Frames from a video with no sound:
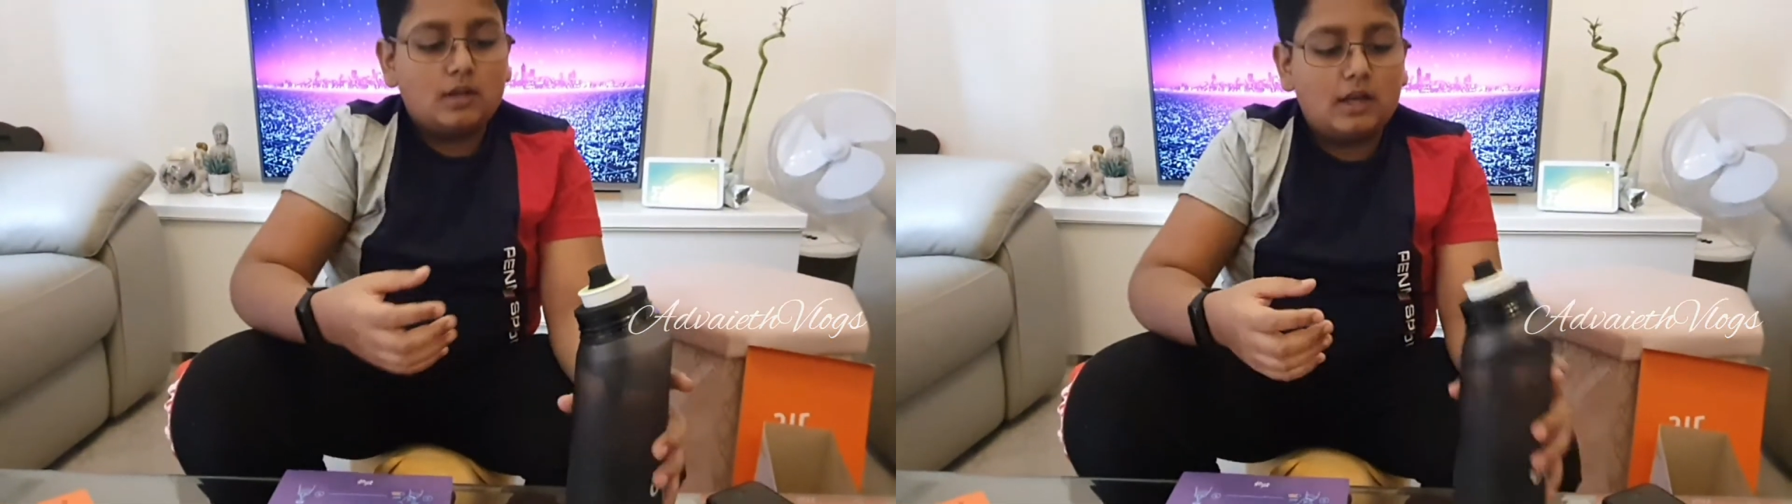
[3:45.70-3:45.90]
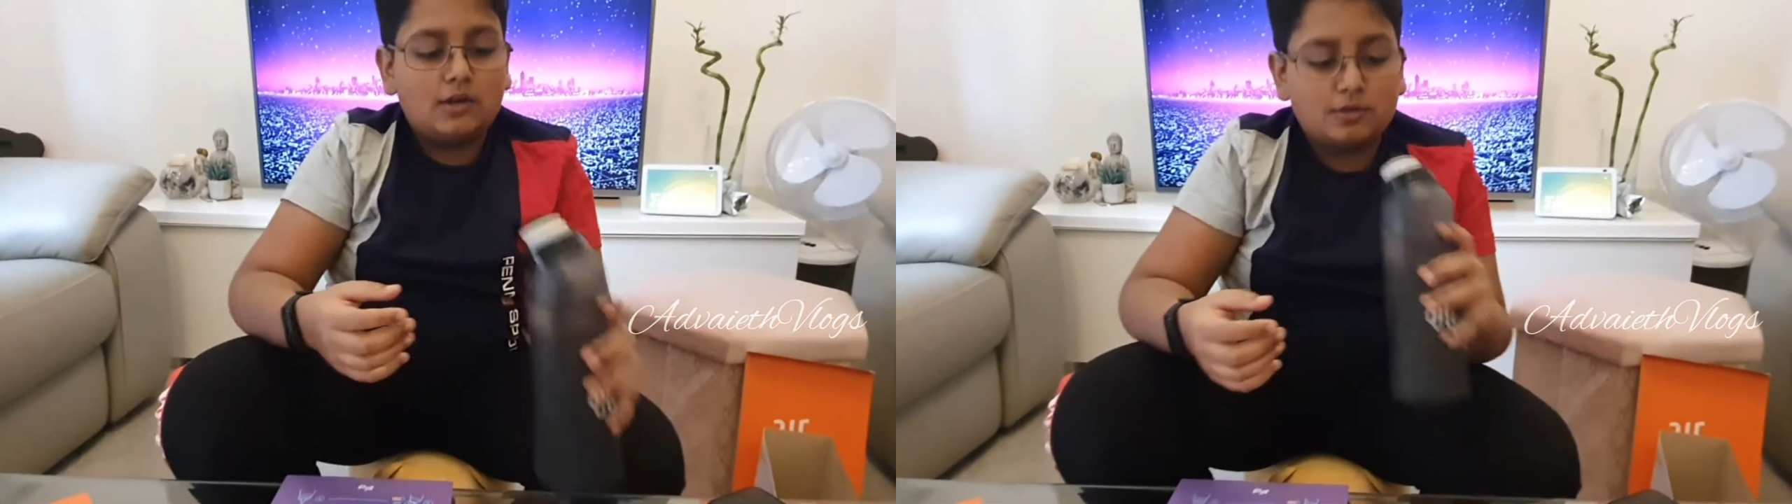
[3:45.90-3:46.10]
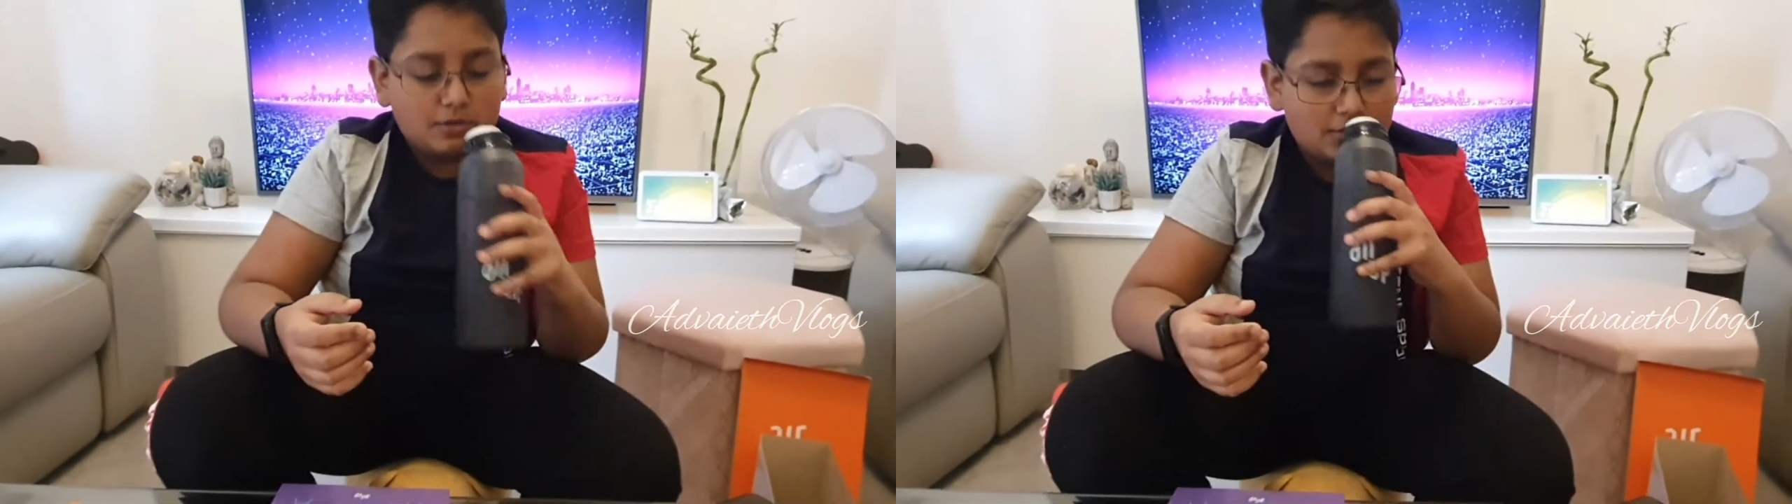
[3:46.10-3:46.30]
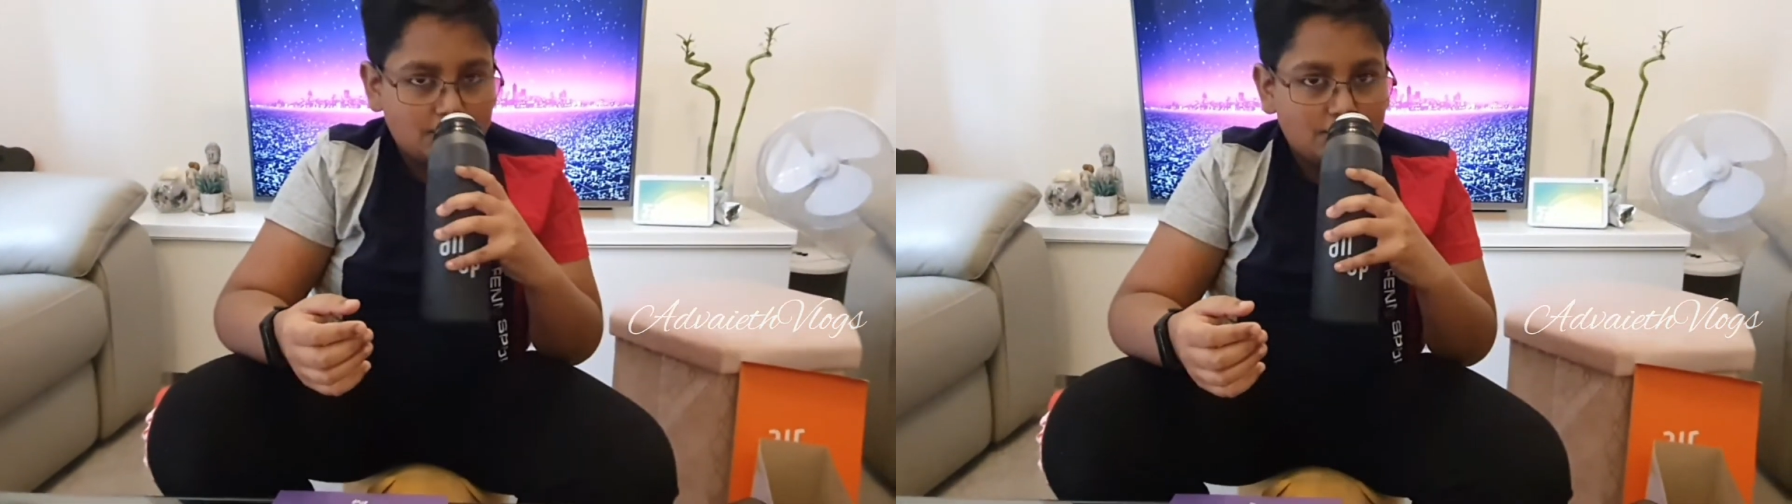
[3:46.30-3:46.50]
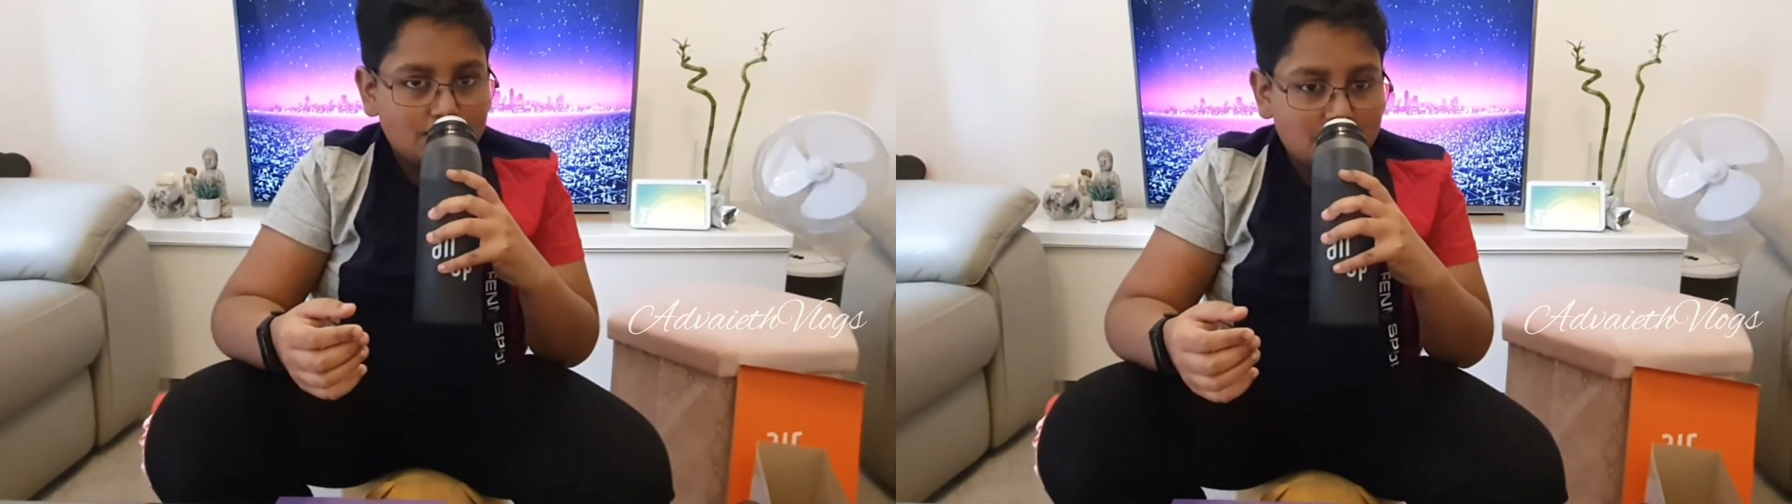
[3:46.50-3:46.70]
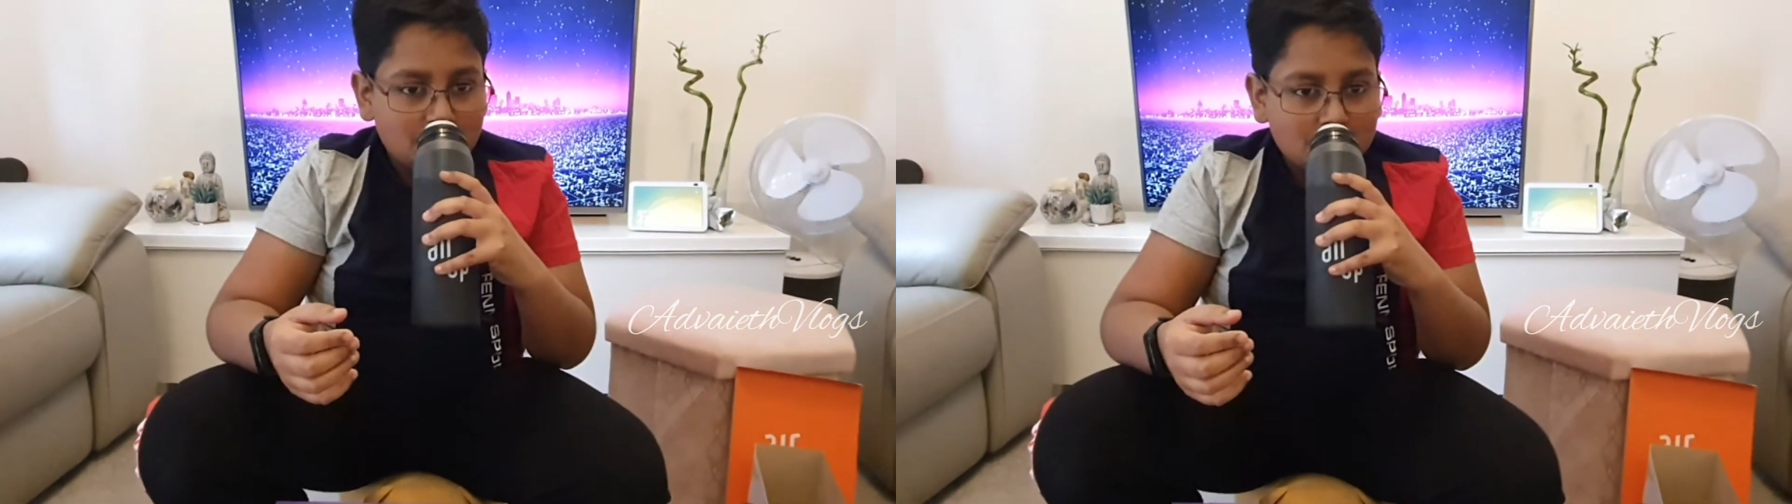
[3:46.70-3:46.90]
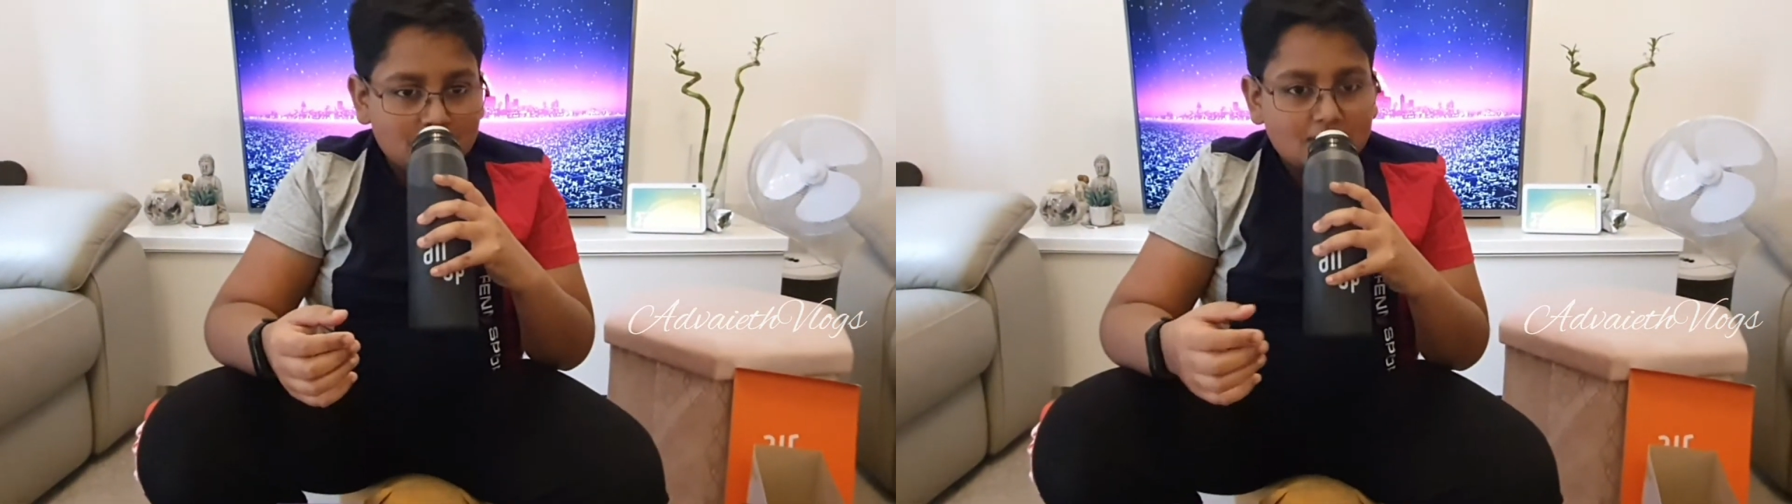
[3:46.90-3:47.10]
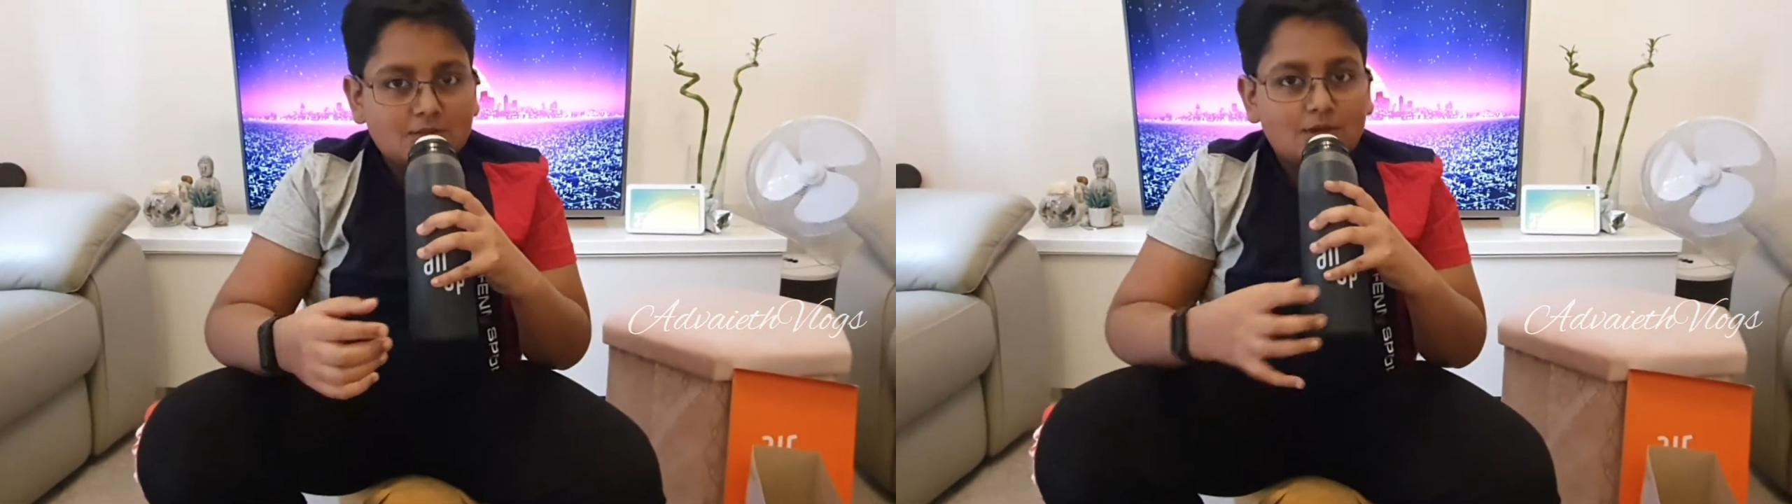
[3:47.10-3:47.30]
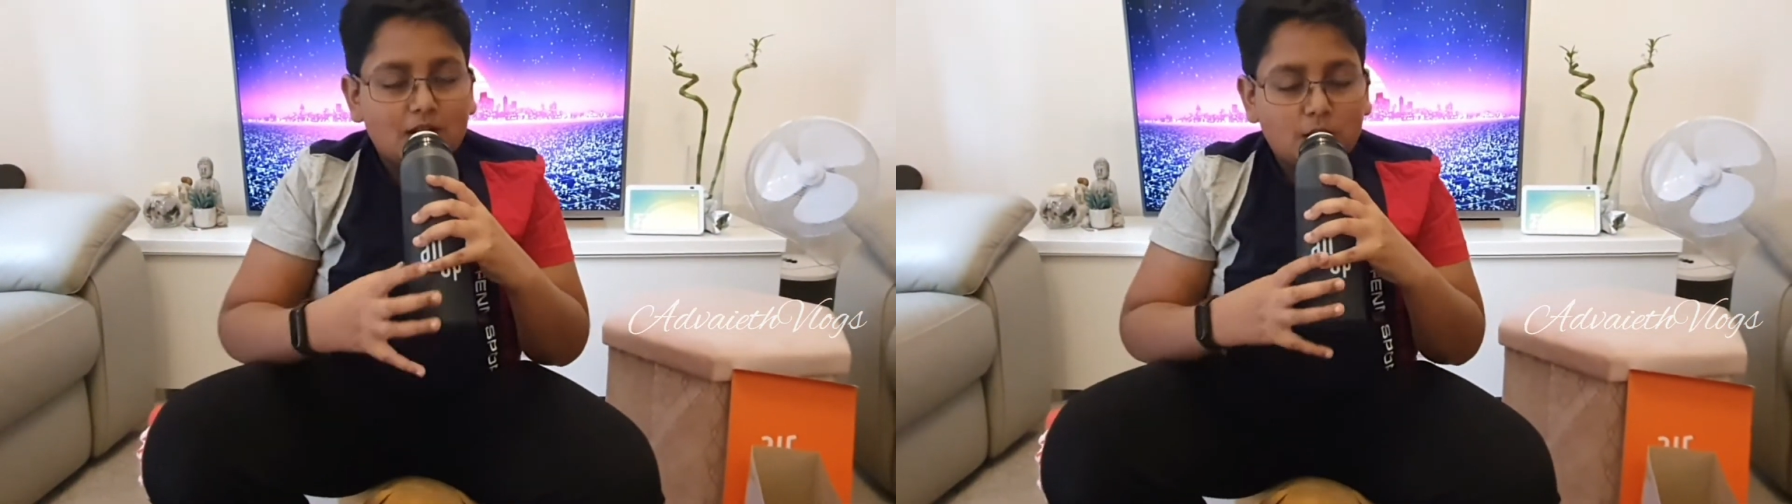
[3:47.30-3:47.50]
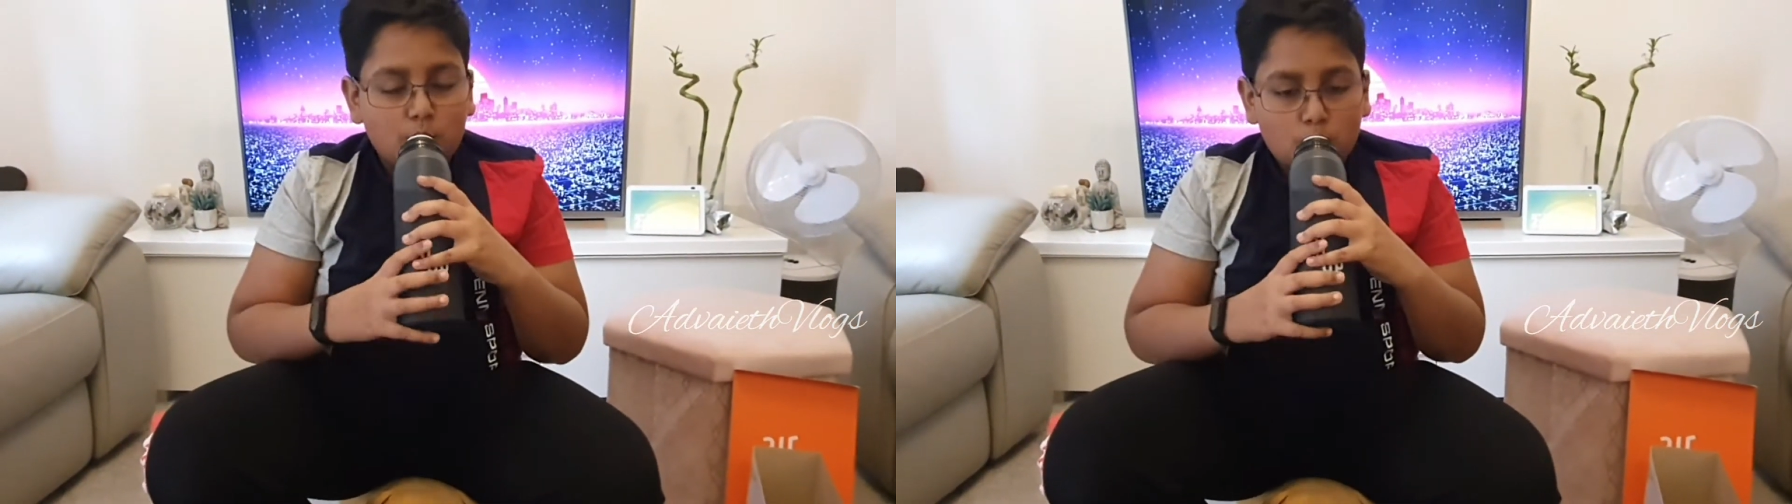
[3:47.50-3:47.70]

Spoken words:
allow you to smell it,